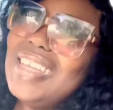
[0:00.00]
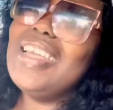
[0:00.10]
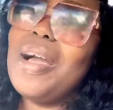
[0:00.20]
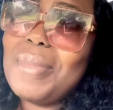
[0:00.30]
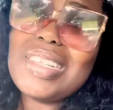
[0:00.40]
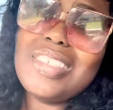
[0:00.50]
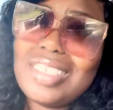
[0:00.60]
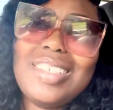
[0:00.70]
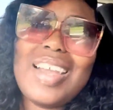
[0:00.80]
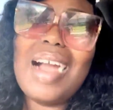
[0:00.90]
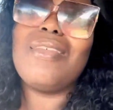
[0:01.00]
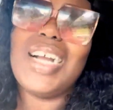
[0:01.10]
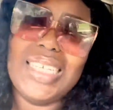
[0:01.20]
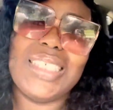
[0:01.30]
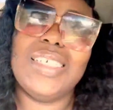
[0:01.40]
yeah, my sister drive
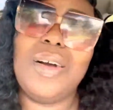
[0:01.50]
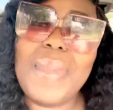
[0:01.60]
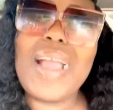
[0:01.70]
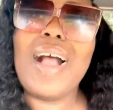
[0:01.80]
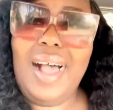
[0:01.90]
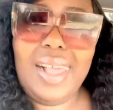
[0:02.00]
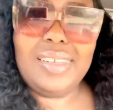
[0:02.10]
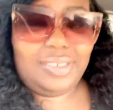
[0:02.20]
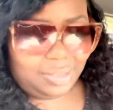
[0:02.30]
crazy. Oh my gosh.